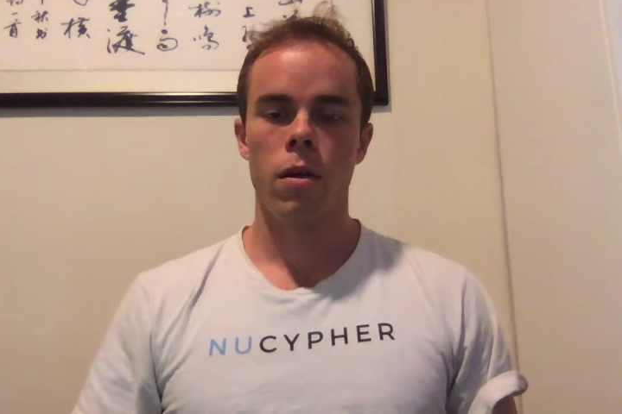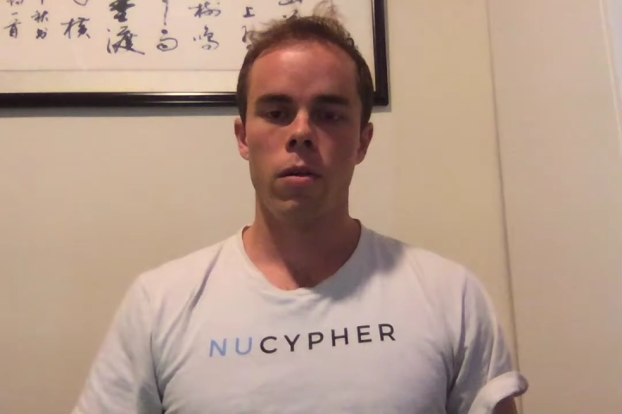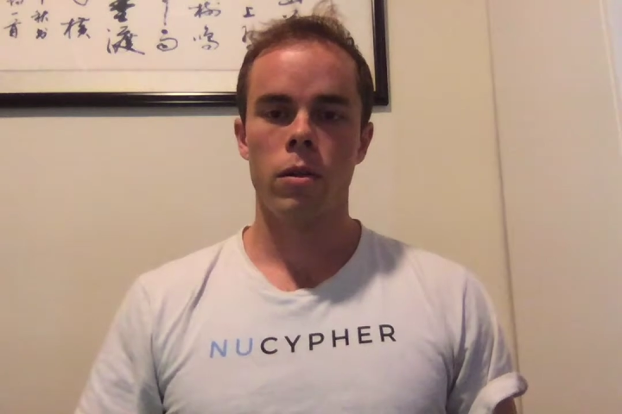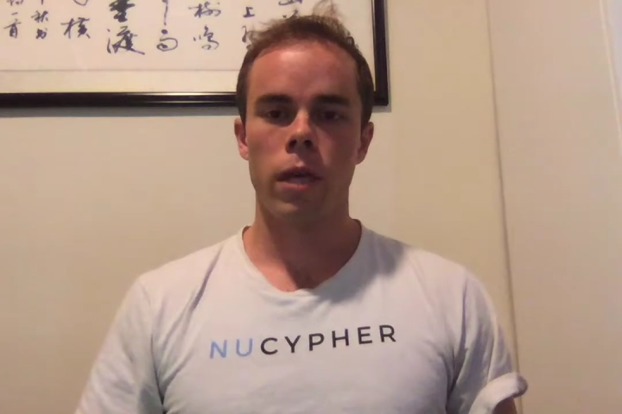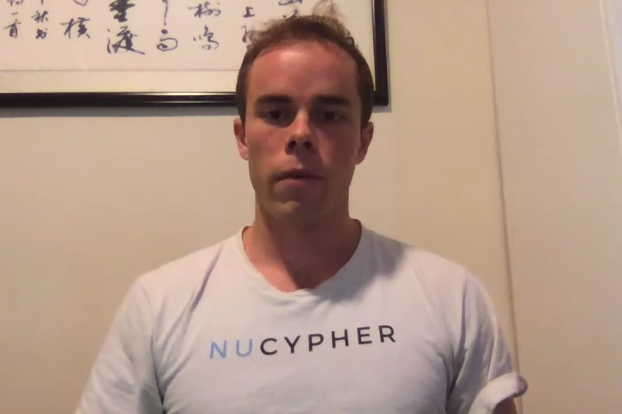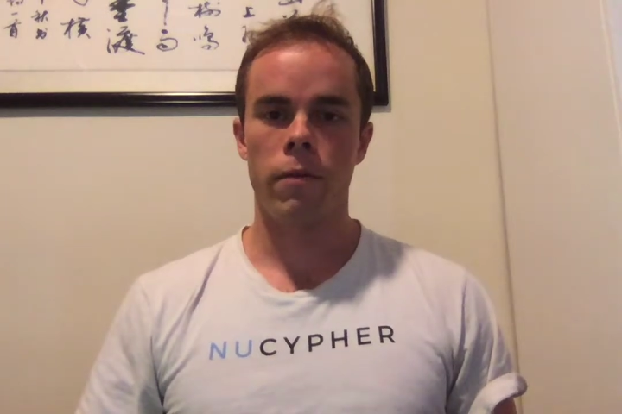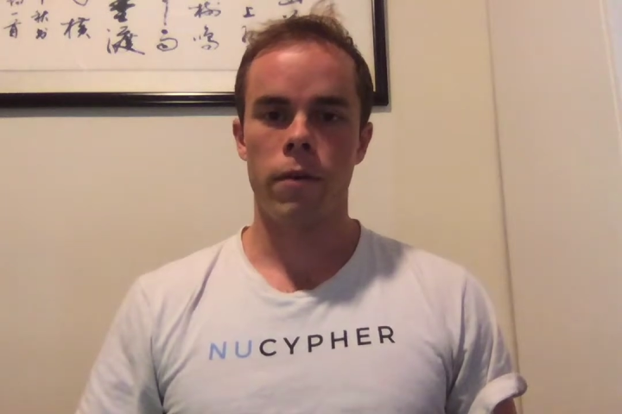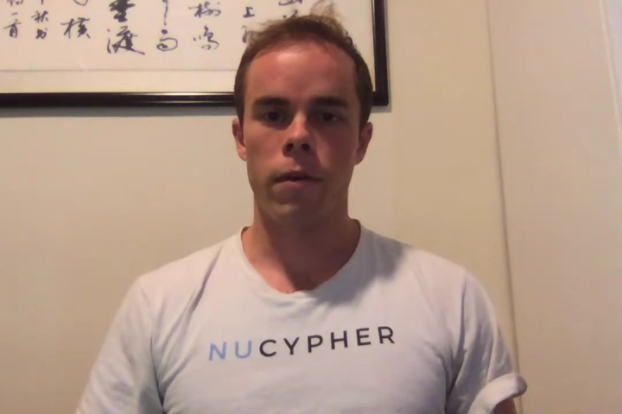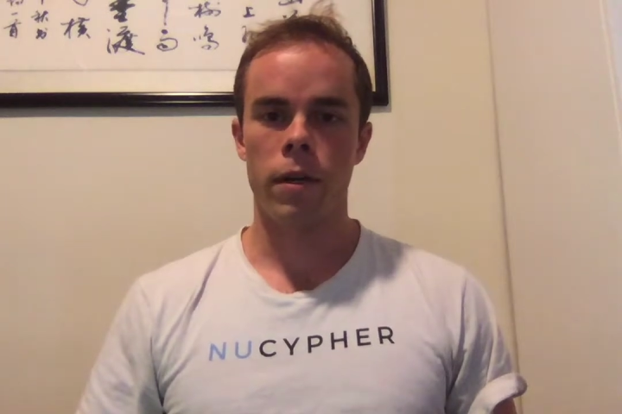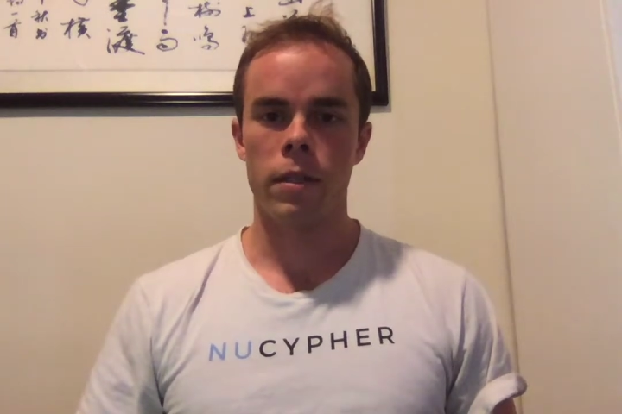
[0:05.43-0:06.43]

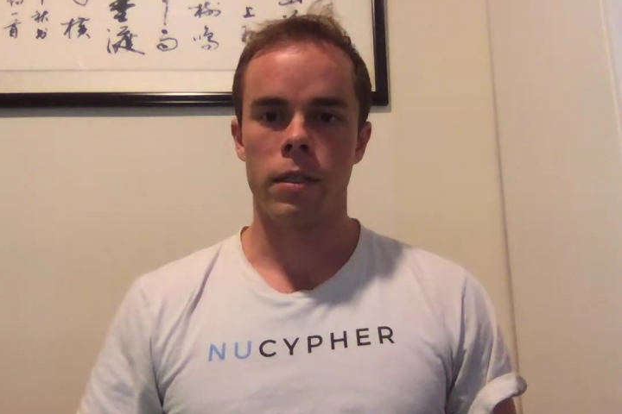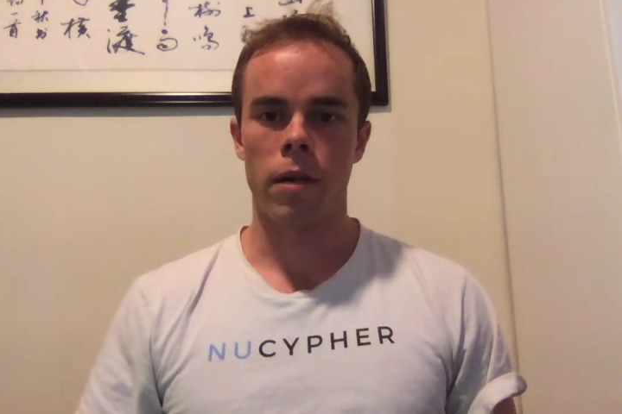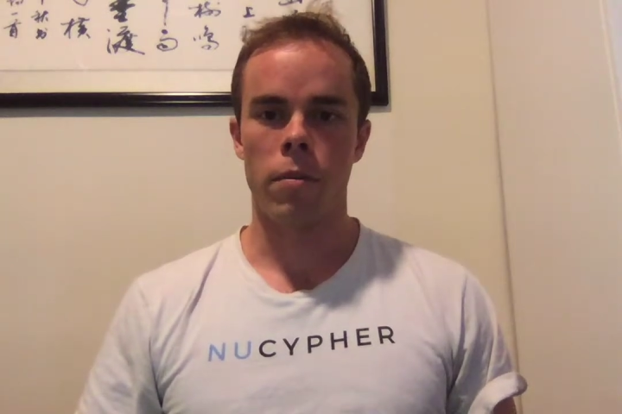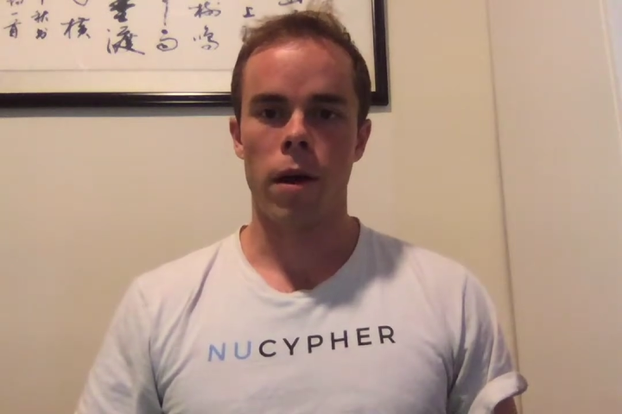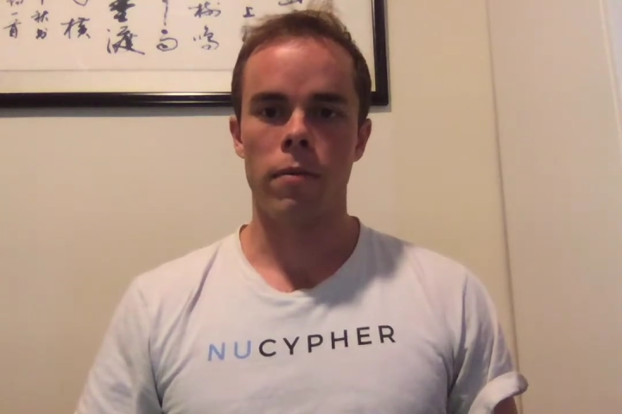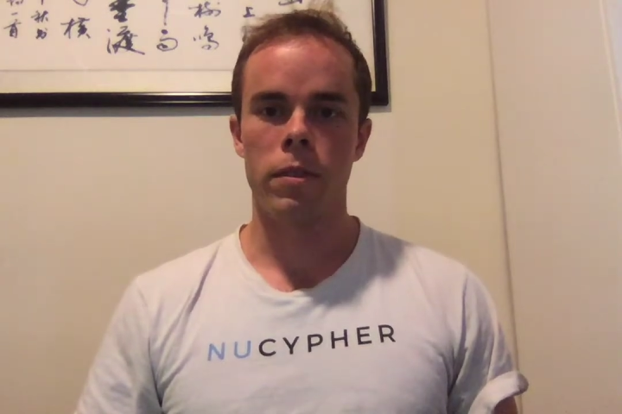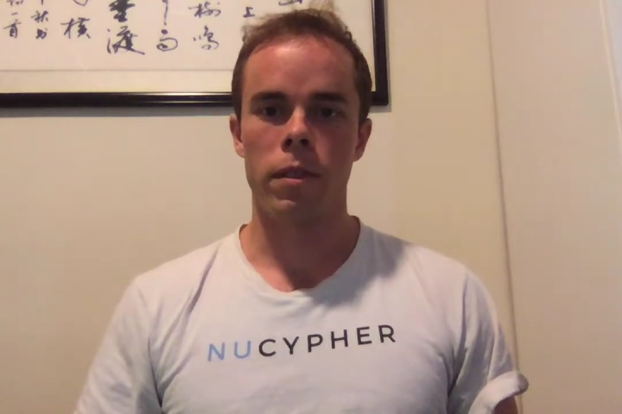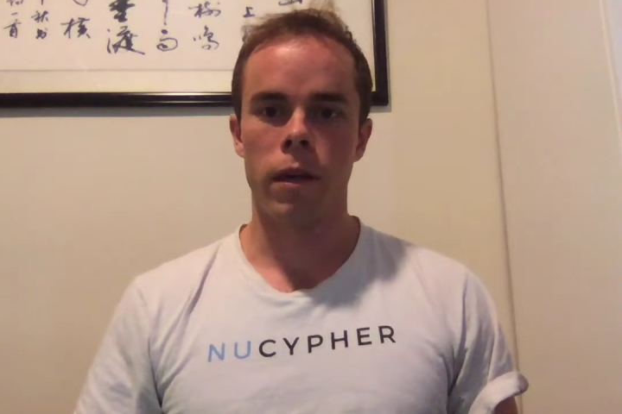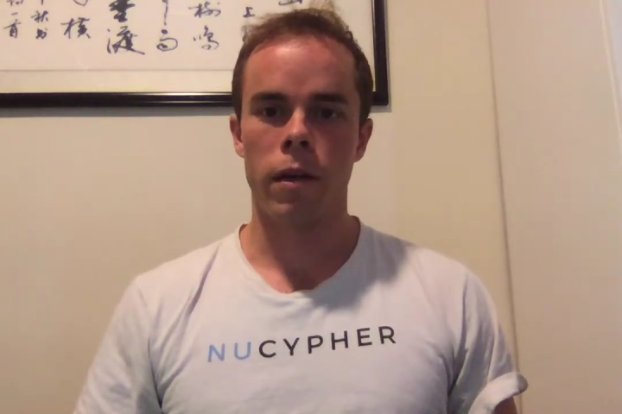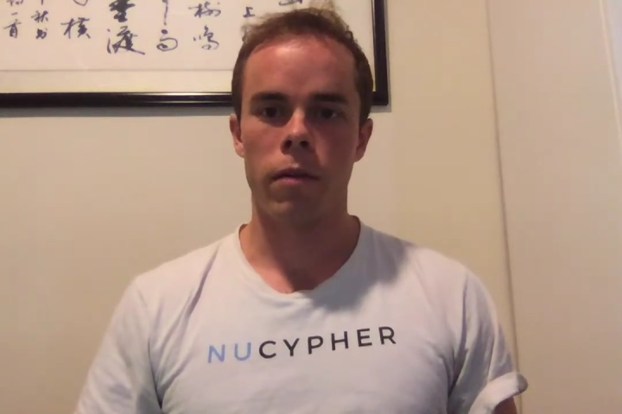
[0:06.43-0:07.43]
NuCypher is a data privacy
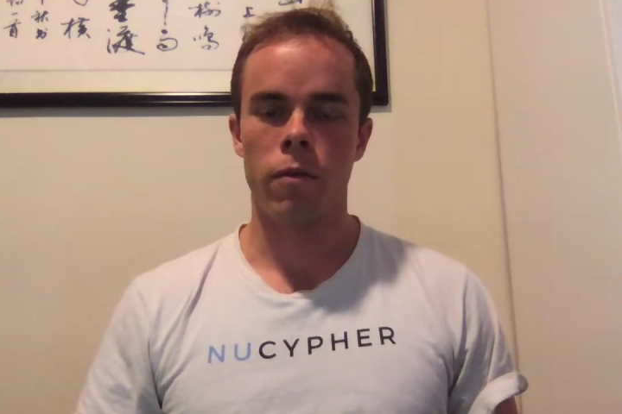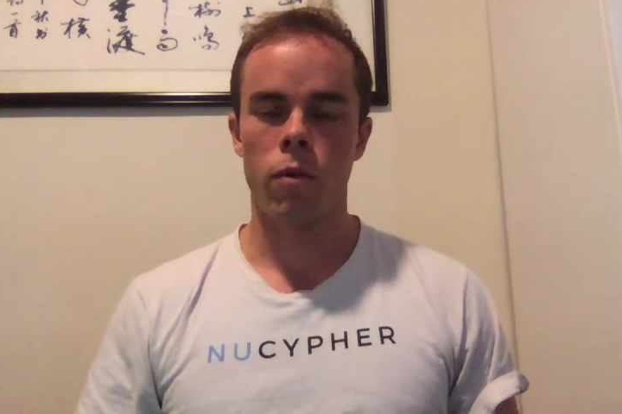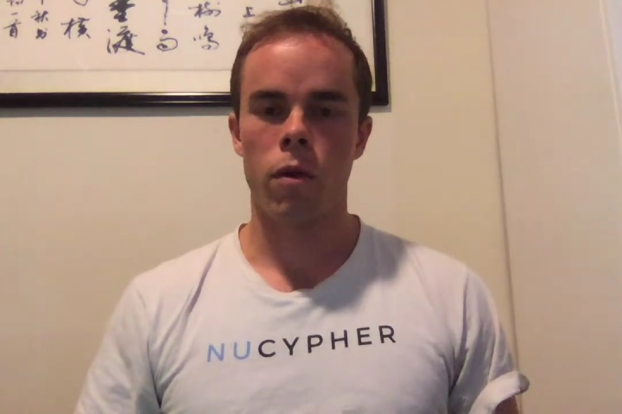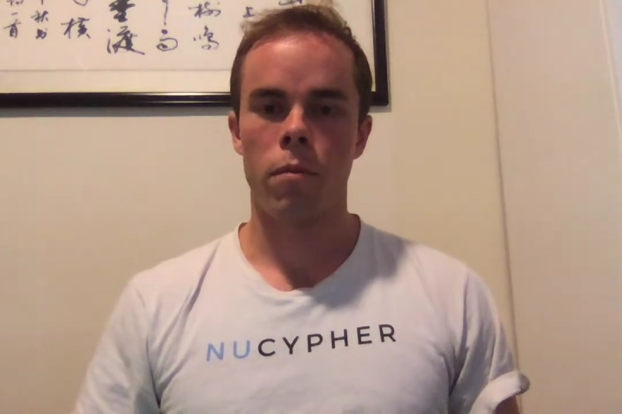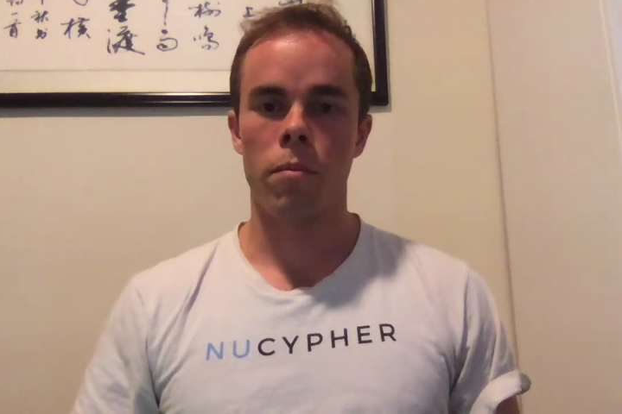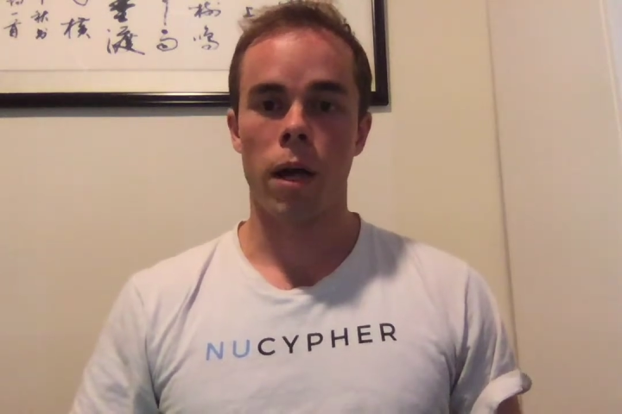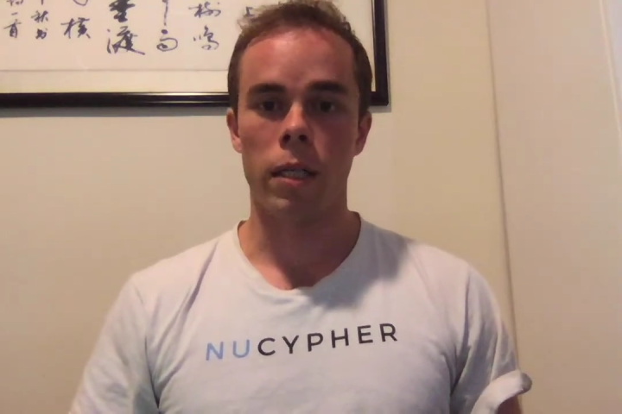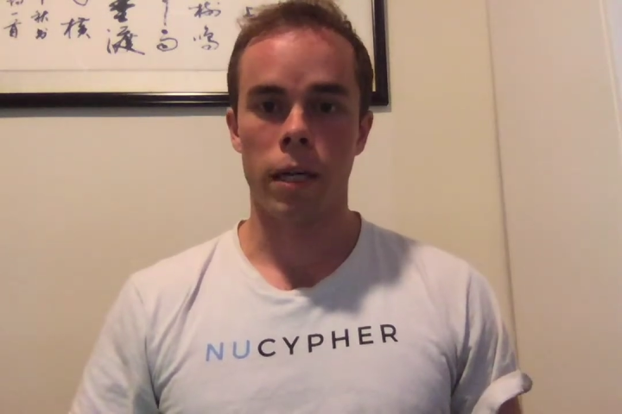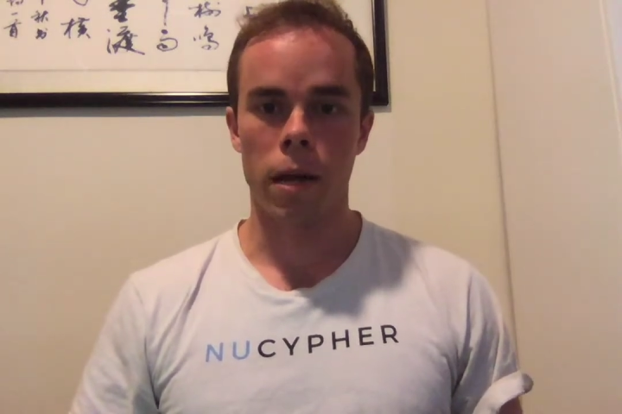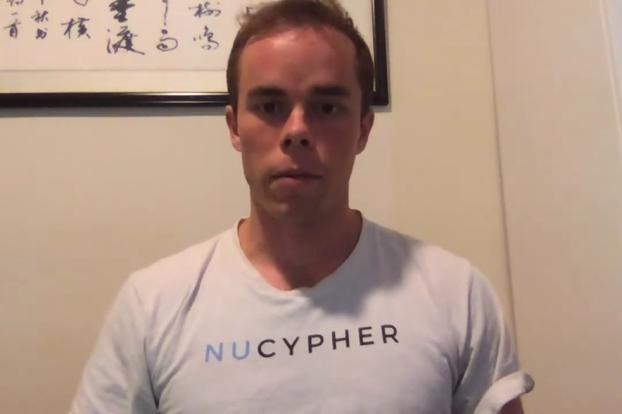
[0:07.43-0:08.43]
layer for
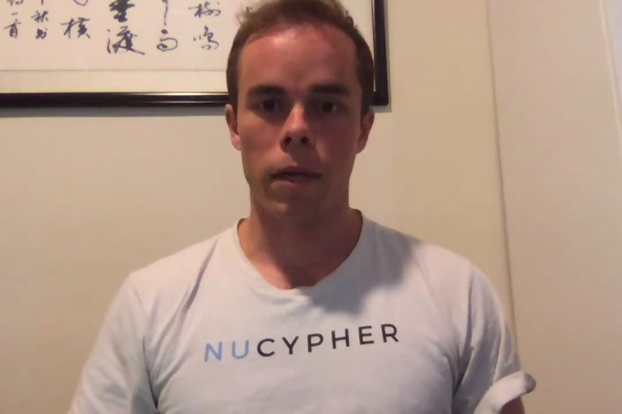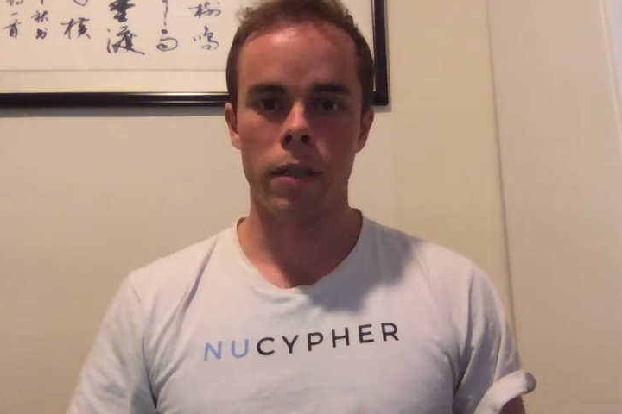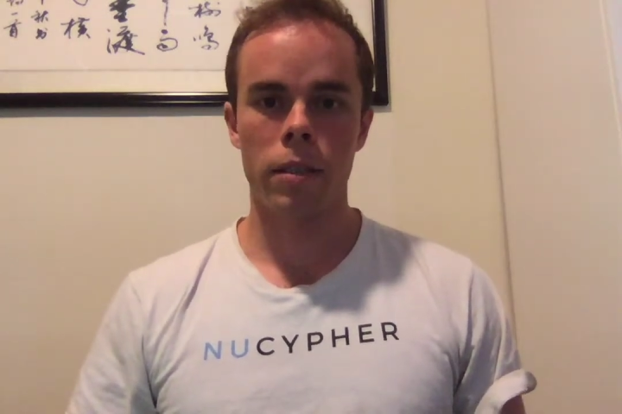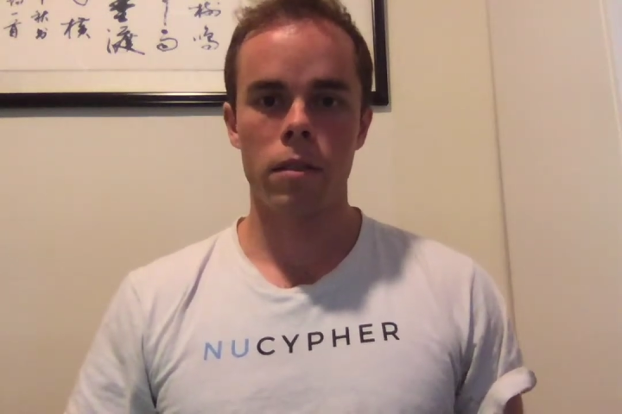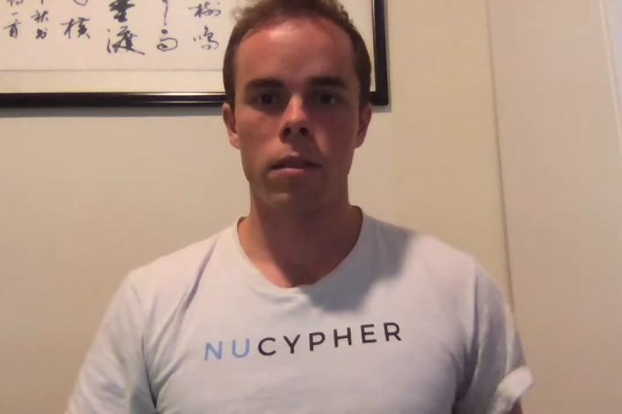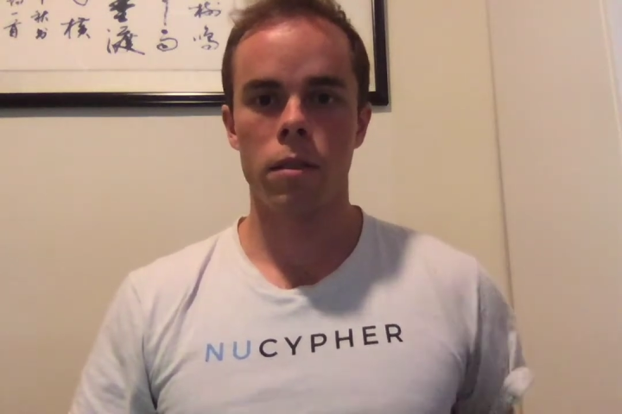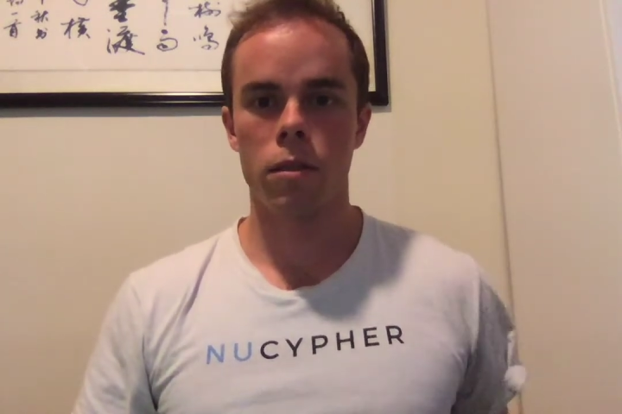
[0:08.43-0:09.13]
blockchain applications.